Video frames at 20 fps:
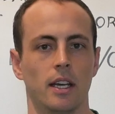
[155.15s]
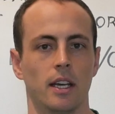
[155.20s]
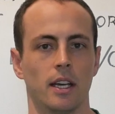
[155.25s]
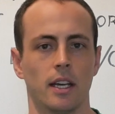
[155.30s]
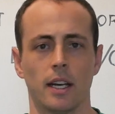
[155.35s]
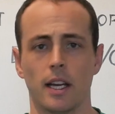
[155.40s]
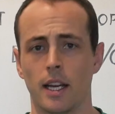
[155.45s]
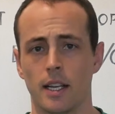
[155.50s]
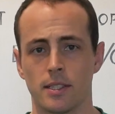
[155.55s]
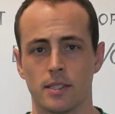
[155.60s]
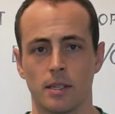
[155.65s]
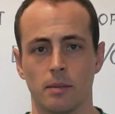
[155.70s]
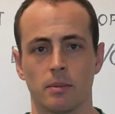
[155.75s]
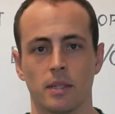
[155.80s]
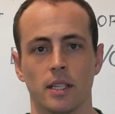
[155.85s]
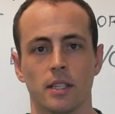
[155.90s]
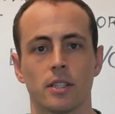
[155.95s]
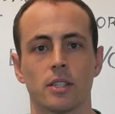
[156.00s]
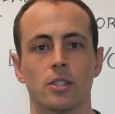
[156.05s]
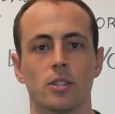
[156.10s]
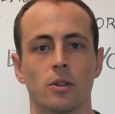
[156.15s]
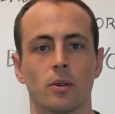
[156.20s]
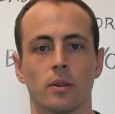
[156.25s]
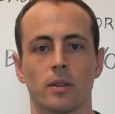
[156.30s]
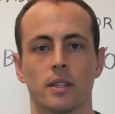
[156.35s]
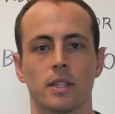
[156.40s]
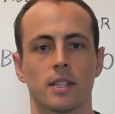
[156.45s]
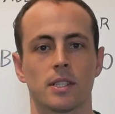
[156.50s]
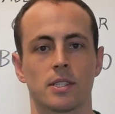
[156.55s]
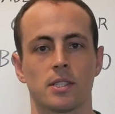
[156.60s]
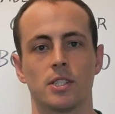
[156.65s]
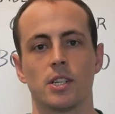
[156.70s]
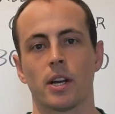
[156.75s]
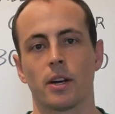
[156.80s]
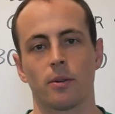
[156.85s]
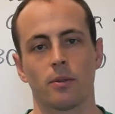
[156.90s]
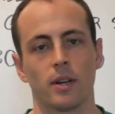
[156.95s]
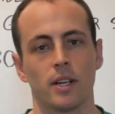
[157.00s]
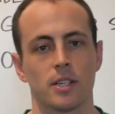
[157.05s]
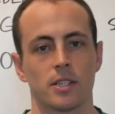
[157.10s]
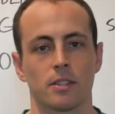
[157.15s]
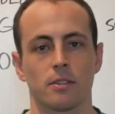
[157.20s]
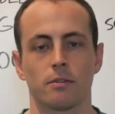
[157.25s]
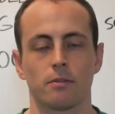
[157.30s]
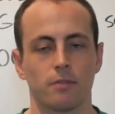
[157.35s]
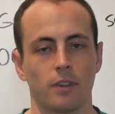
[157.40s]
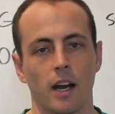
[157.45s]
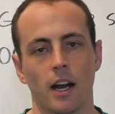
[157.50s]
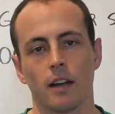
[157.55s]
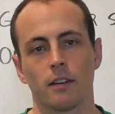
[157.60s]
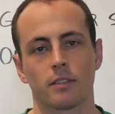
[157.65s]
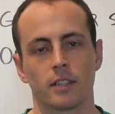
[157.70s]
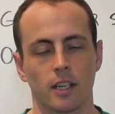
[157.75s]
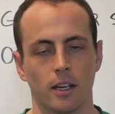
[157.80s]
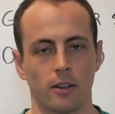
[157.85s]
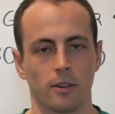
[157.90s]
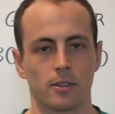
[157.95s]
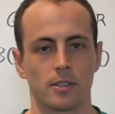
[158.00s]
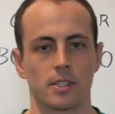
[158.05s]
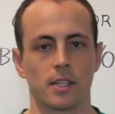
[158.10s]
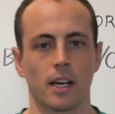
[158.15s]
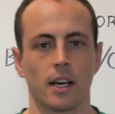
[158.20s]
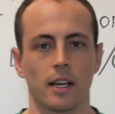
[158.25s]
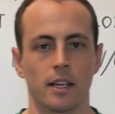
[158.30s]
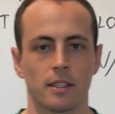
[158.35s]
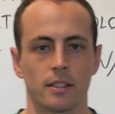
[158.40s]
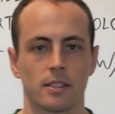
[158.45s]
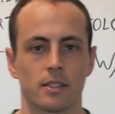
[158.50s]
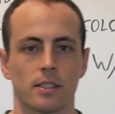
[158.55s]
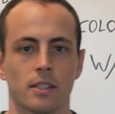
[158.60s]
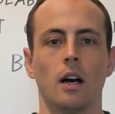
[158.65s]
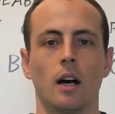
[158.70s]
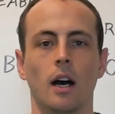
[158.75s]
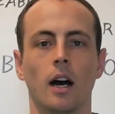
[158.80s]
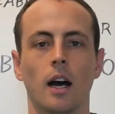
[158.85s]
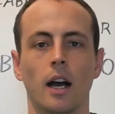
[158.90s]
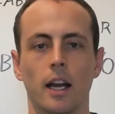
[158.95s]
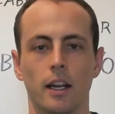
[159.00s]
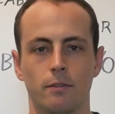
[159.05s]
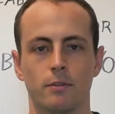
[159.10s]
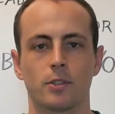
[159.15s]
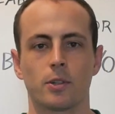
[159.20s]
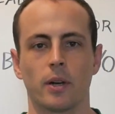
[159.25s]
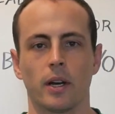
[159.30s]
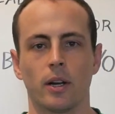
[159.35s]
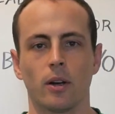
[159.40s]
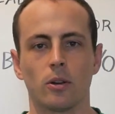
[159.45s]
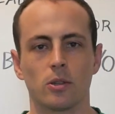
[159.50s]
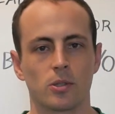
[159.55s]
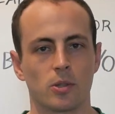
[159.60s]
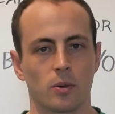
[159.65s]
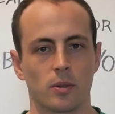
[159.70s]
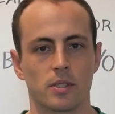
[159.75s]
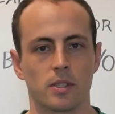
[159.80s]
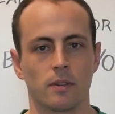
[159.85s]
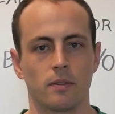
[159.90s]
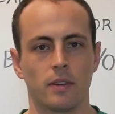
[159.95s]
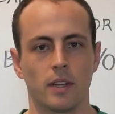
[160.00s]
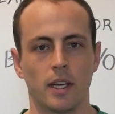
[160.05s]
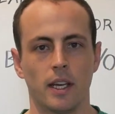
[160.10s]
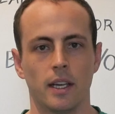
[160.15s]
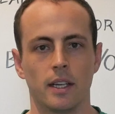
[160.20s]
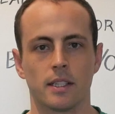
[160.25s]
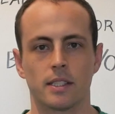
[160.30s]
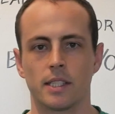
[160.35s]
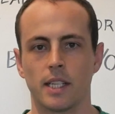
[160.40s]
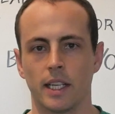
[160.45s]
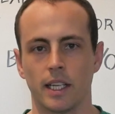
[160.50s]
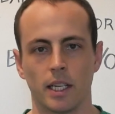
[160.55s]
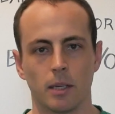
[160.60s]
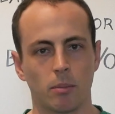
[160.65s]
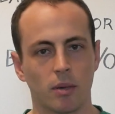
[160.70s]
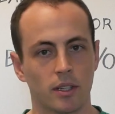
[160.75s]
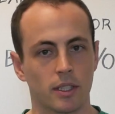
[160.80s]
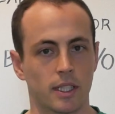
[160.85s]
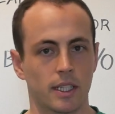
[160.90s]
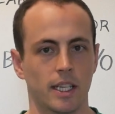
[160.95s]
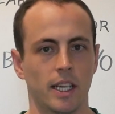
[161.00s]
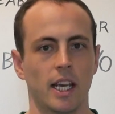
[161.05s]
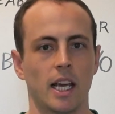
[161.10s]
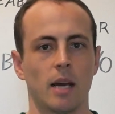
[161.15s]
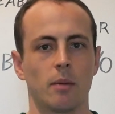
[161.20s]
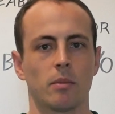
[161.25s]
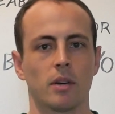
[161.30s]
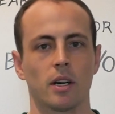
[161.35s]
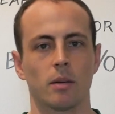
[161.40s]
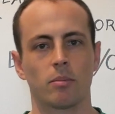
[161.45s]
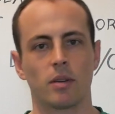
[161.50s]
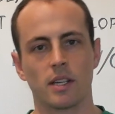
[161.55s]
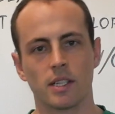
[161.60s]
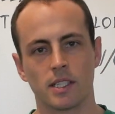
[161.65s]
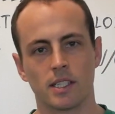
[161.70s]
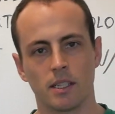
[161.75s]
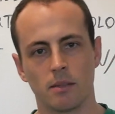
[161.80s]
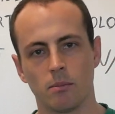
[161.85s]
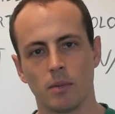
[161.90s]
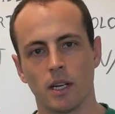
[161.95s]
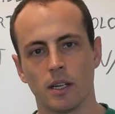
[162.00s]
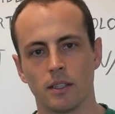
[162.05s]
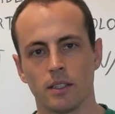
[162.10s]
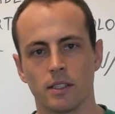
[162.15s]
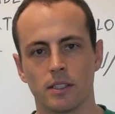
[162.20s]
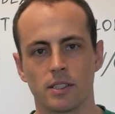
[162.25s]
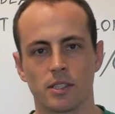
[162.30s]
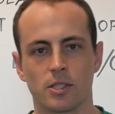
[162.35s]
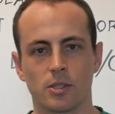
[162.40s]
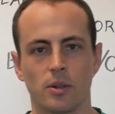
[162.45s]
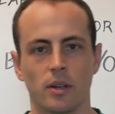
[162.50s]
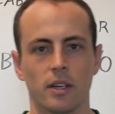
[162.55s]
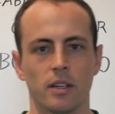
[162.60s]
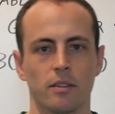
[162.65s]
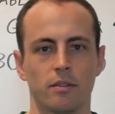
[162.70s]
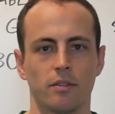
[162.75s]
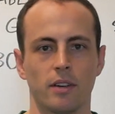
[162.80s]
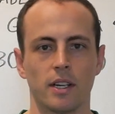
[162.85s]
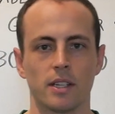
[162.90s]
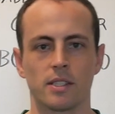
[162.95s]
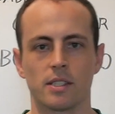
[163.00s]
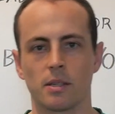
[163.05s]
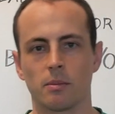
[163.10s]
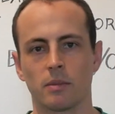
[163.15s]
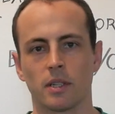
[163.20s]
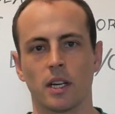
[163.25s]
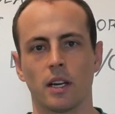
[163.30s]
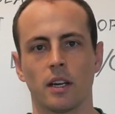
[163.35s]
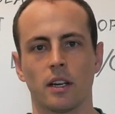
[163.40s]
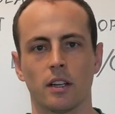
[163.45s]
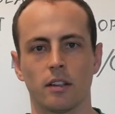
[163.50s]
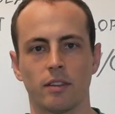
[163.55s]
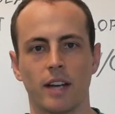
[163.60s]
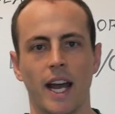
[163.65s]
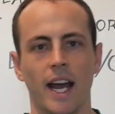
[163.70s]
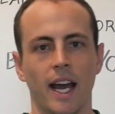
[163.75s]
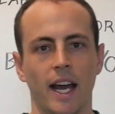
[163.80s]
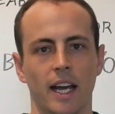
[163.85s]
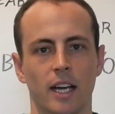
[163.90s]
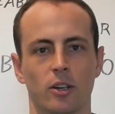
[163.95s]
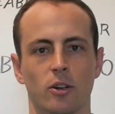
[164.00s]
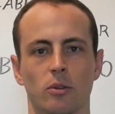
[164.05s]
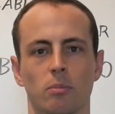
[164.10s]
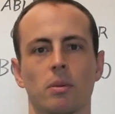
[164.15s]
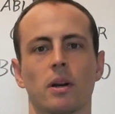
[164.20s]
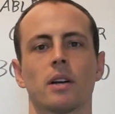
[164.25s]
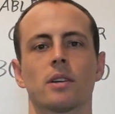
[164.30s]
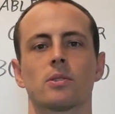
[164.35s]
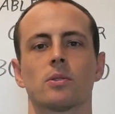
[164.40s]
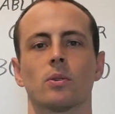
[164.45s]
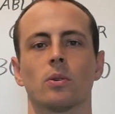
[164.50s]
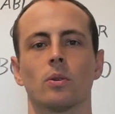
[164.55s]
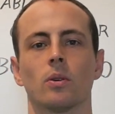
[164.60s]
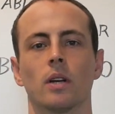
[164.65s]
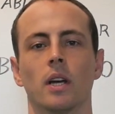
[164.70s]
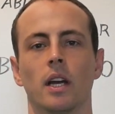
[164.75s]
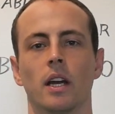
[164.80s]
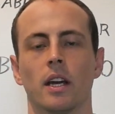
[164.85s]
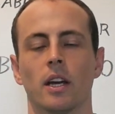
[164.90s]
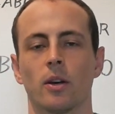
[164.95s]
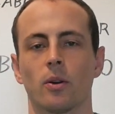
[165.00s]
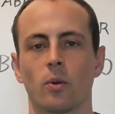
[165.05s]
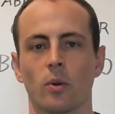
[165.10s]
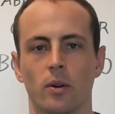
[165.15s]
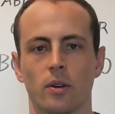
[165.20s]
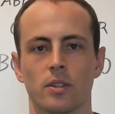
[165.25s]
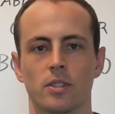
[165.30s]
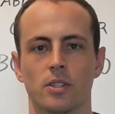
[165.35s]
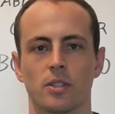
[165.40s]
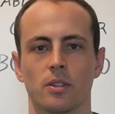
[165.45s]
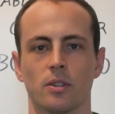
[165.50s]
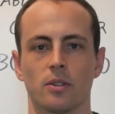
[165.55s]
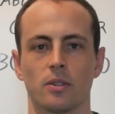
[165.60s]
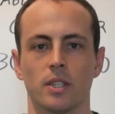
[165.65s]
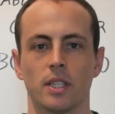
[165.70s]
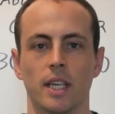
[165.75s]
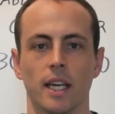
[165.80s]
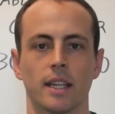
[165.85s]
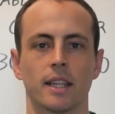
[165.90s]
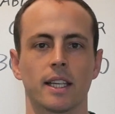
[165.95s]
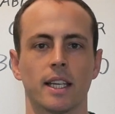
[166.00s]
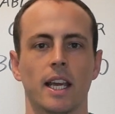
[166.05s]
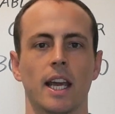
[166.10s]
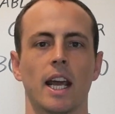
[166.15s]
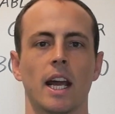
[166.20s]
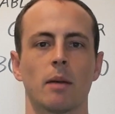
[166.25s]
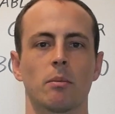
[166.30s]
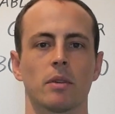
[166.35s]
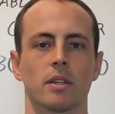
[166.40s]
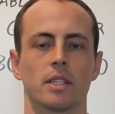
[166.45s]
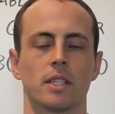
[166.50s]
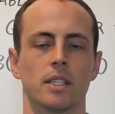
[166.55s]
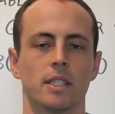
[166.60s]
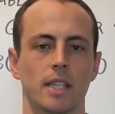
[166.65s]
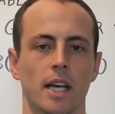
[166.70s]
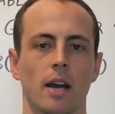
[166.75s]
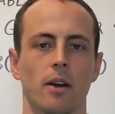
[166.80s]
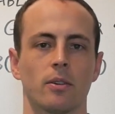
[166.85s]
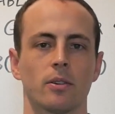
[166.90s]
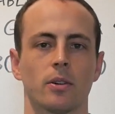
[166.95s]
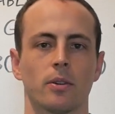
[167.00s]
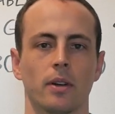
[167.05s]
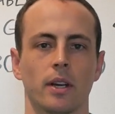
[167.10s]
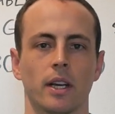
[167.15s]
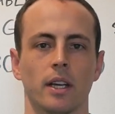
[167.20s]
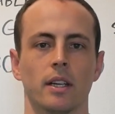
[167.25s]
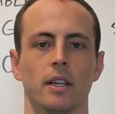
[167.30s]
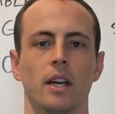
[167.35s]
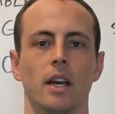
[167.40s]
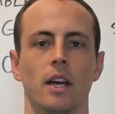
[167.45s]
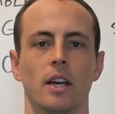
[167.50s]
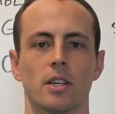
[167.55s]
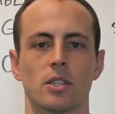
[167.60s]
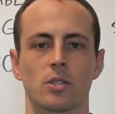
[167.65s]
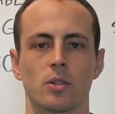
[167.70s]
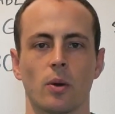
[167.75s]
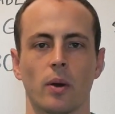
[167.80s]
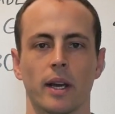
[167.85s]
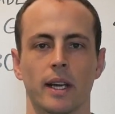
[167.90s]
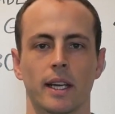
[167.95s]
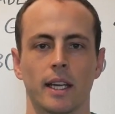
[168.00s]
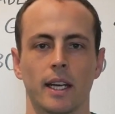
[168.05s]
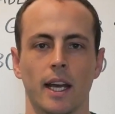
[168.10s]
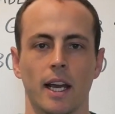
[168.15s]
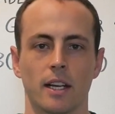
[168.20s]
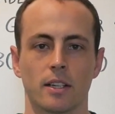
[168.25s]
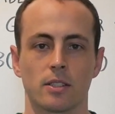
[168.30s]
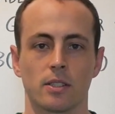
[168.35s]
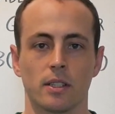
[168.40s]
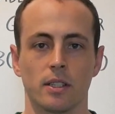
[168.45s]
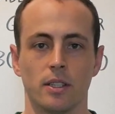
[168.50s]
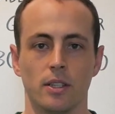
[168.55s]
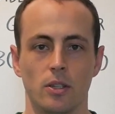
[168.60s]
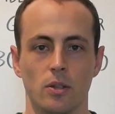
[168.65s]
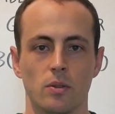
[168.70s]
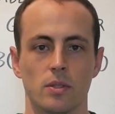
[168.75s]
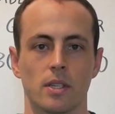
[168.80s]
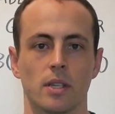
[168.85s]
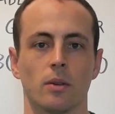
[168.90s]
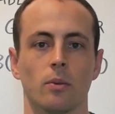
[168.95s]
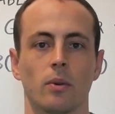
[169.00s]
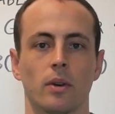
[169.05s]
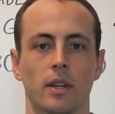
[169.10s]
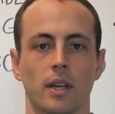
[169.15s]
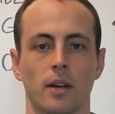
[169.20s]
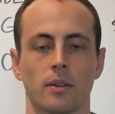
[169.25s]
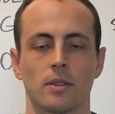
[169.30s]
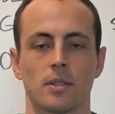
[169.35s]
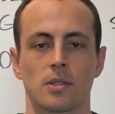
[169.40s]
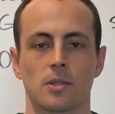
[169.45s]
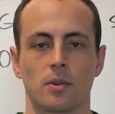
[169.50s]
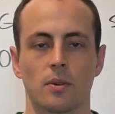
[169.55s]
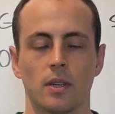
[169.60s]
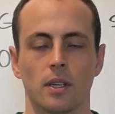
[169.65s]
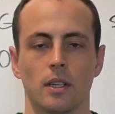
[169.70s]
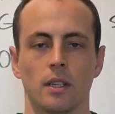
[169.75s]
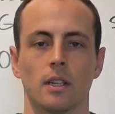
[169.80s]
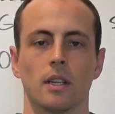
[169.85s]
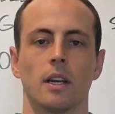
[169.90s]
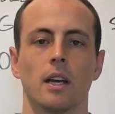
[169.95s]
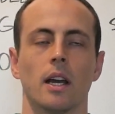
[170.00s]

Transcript: And it has something to do with this Generation 5 color science. I've tried all sorts of things, taking apart the camera, pressing buttons, trying to find some kind of hack or puzzle in order to get the camera to downgrade so I can actually use it without the screen.